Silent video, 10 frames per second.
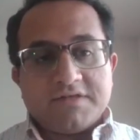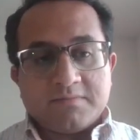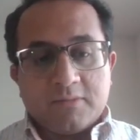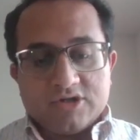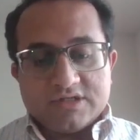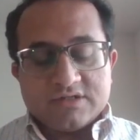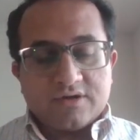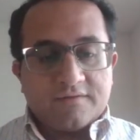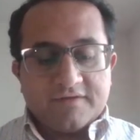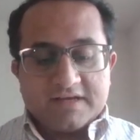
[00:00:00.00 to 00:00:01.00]
is margins
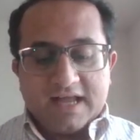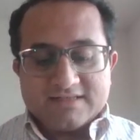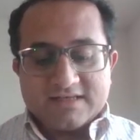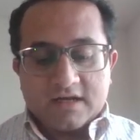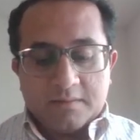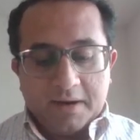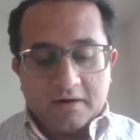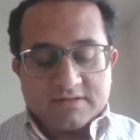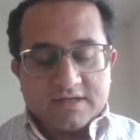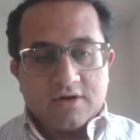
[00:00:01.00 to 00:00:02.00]
are a fantastic
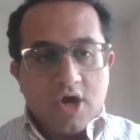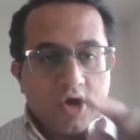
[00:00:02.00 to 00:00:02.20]
comparison